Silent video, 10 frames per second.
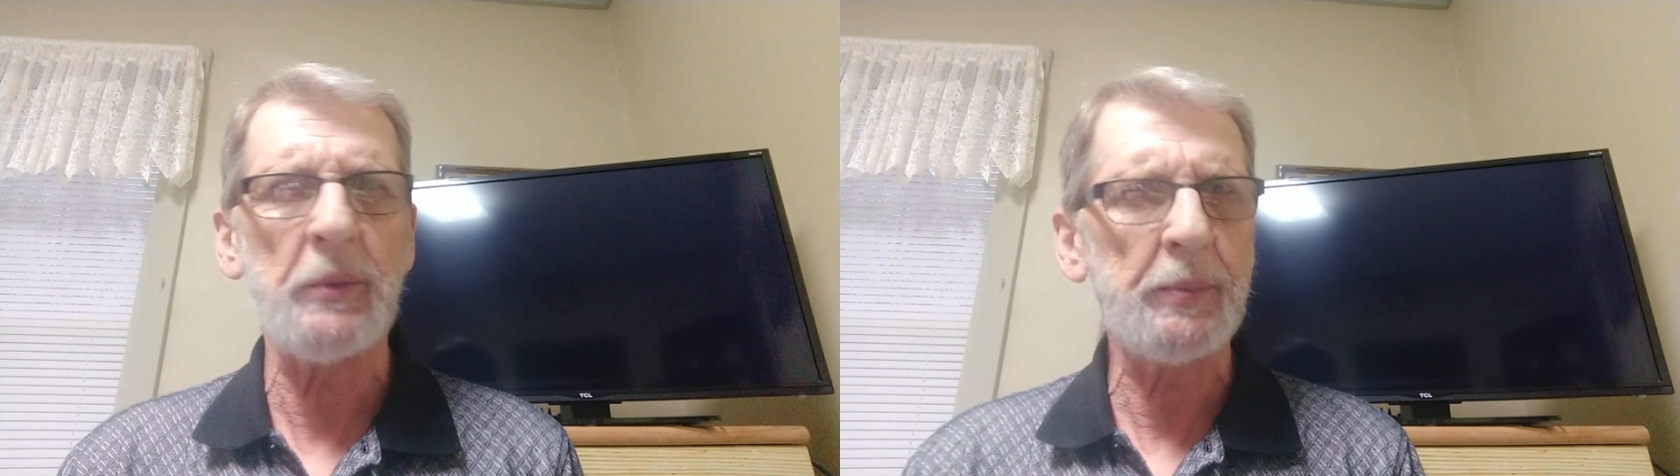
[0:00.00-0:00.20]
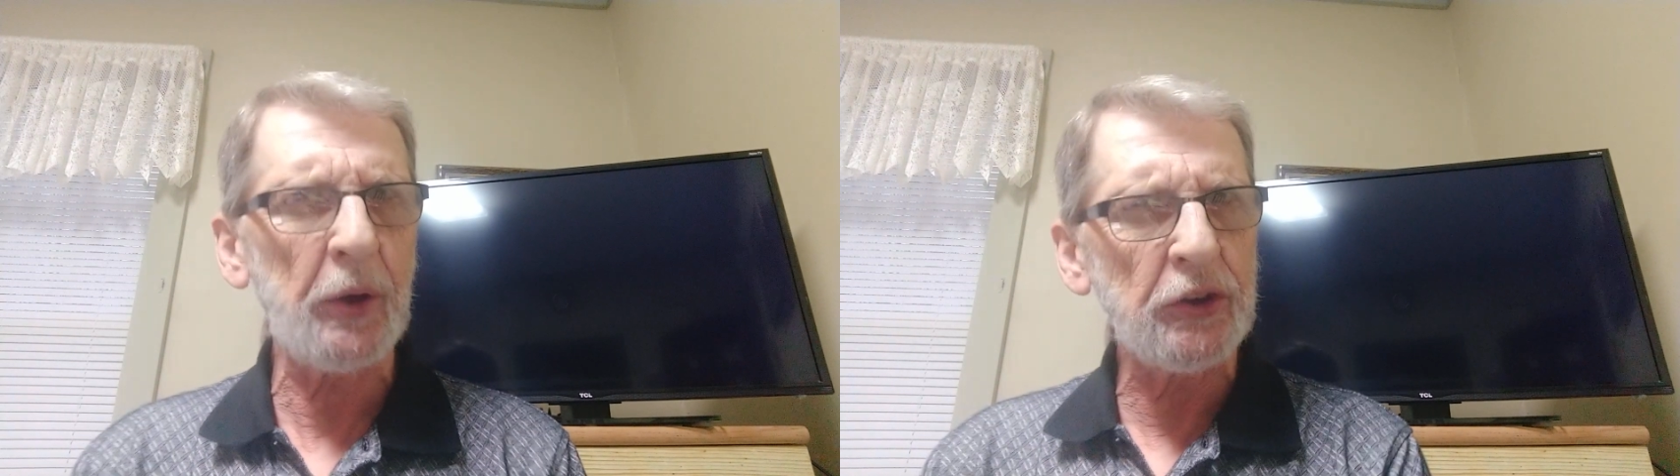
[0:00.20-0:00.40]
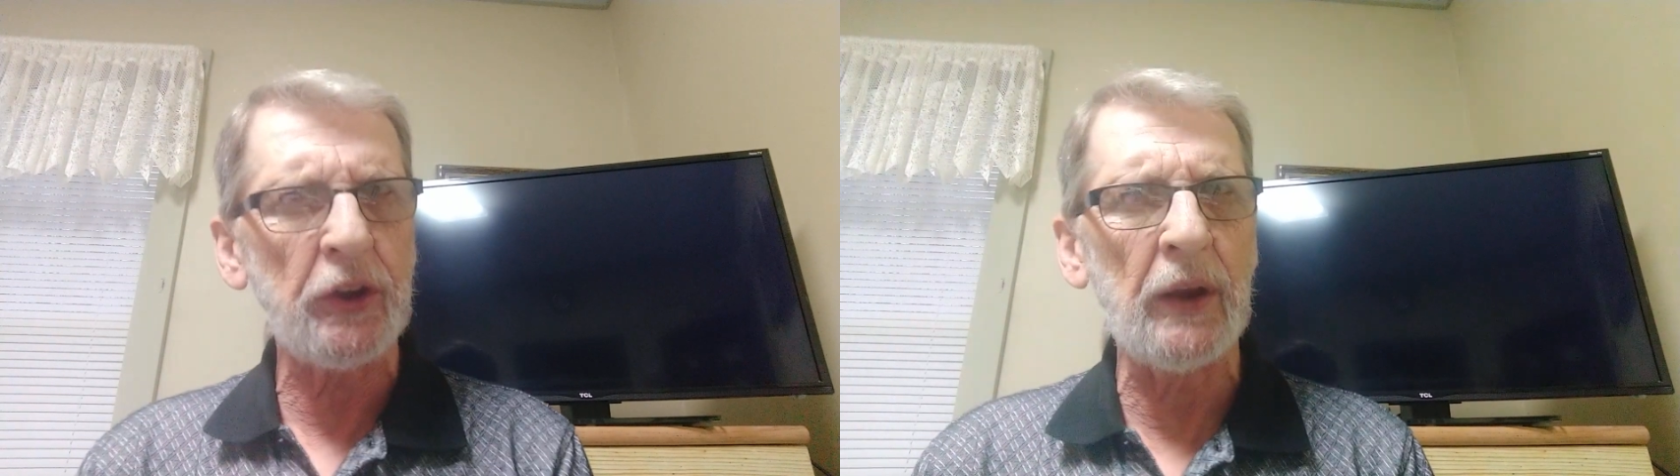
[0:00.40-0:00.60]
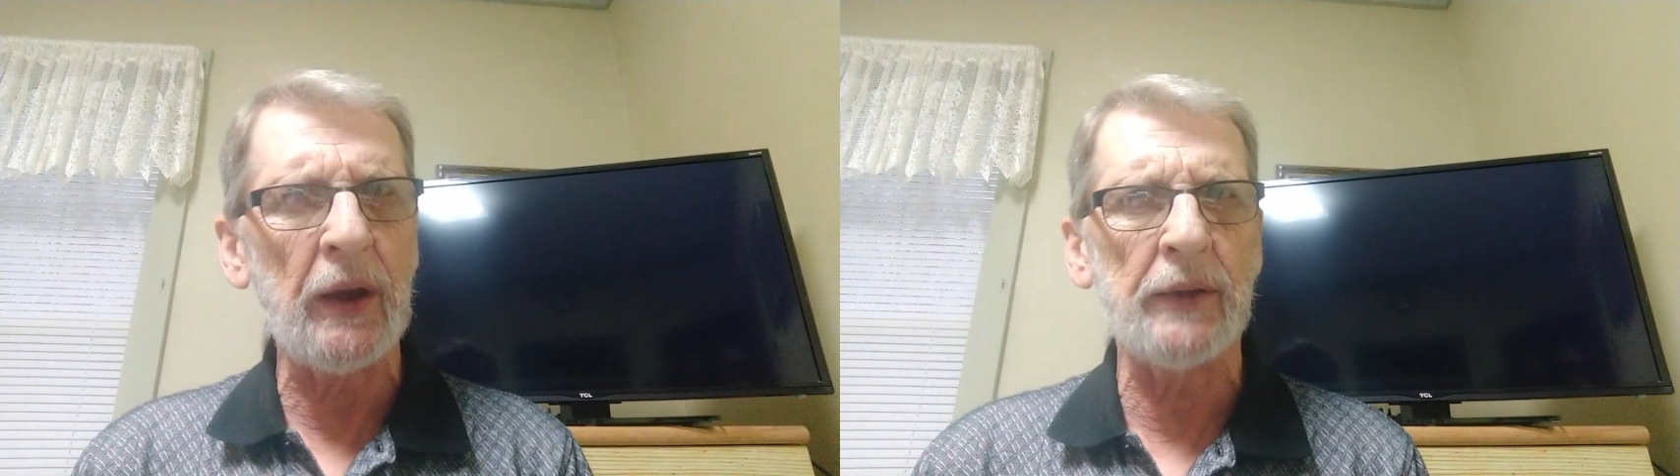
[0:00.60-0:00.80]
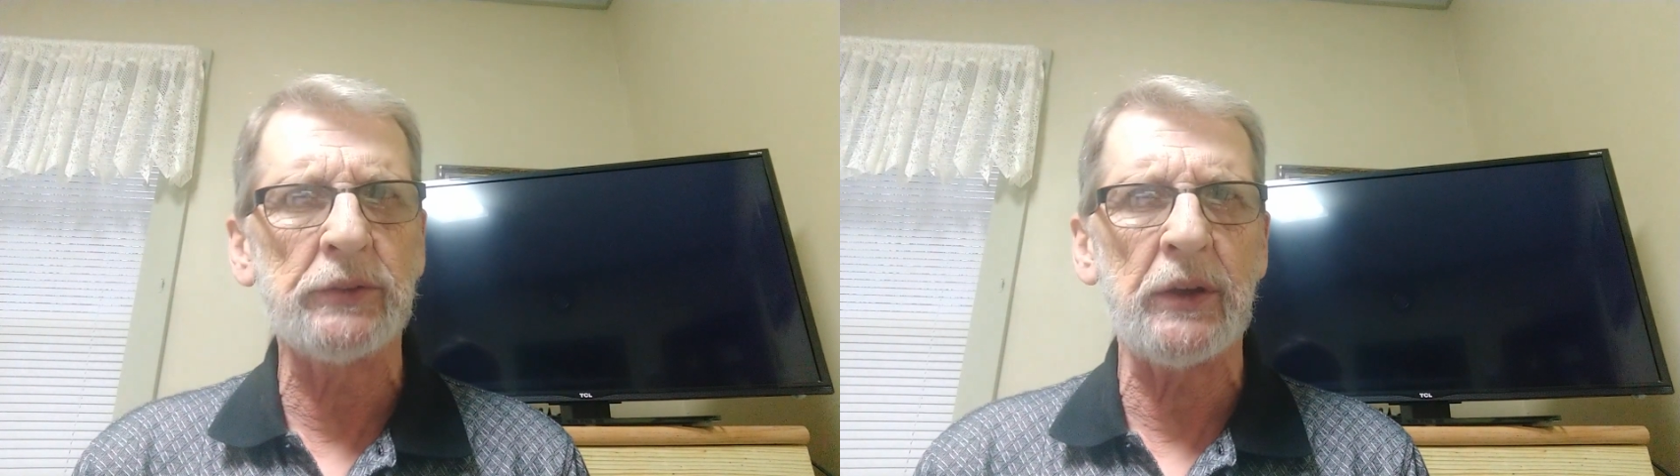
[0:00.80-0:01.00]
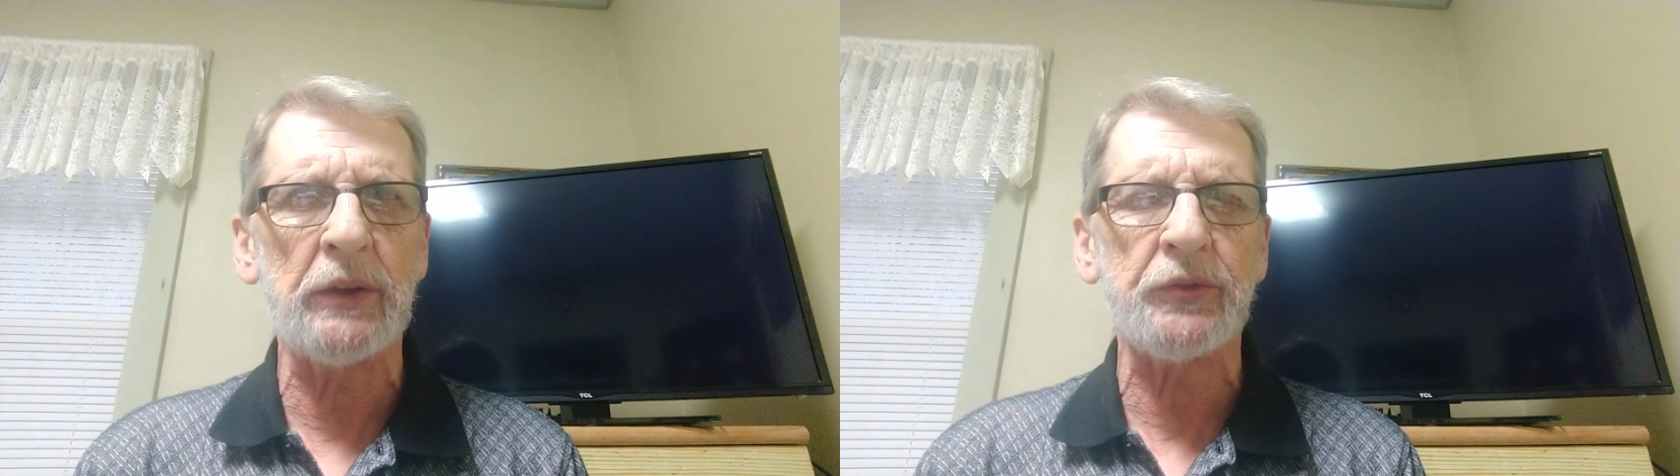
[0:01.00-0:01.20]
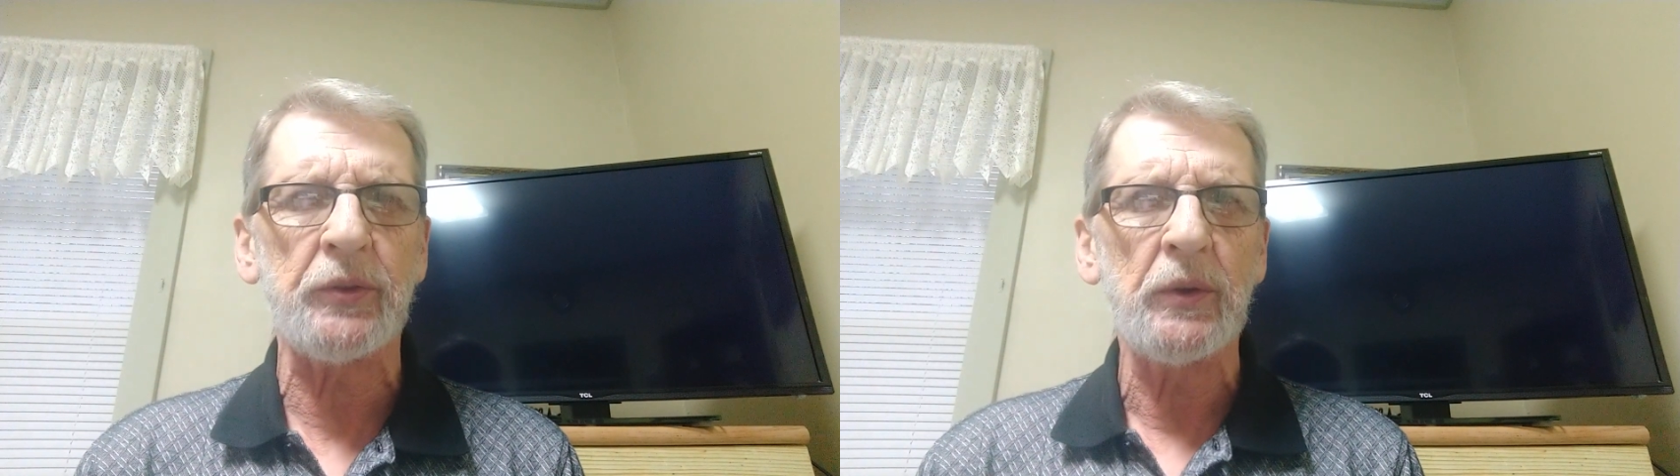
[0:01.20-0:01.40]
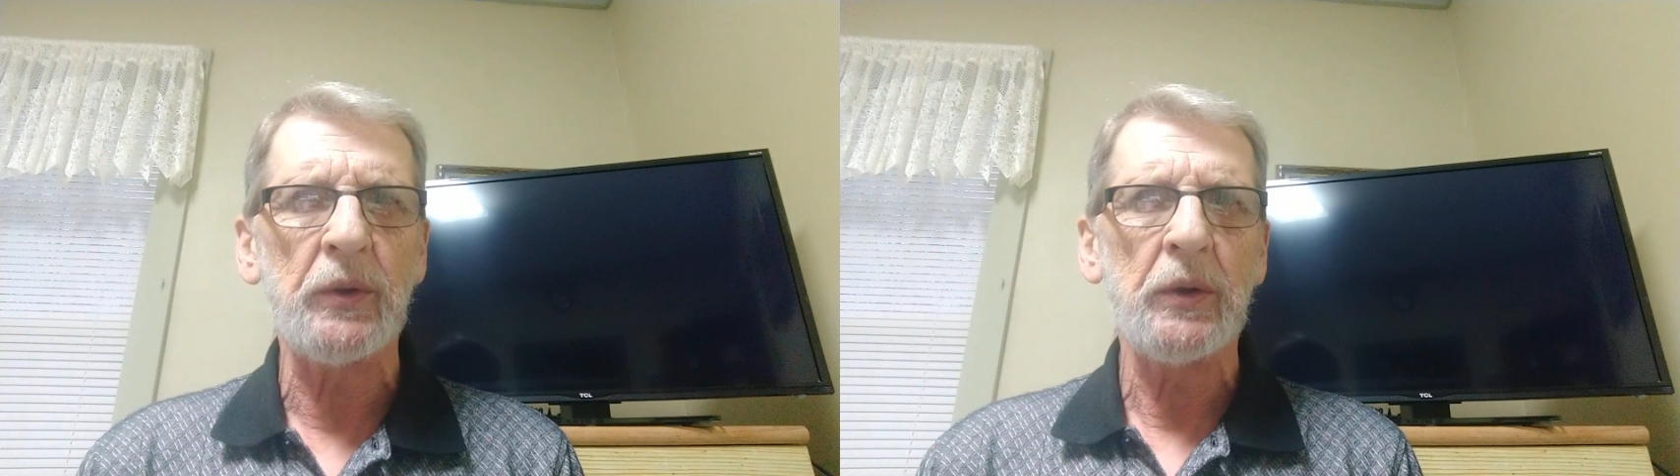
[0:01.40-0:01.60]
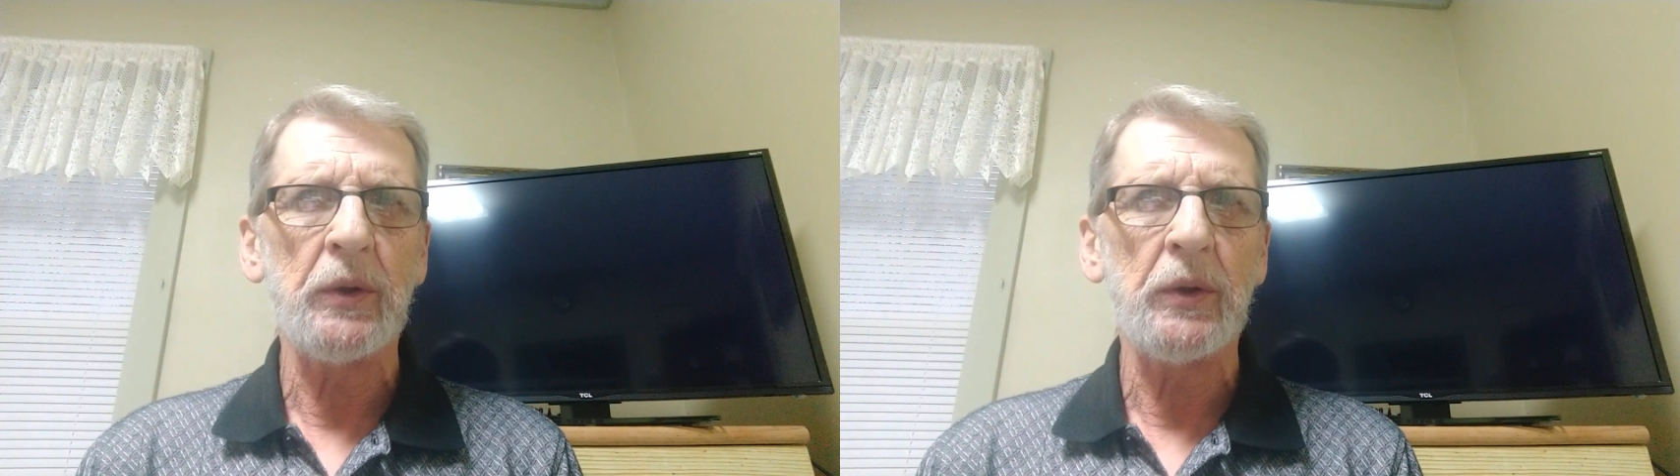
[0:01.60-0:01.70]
Let me put it to you like this.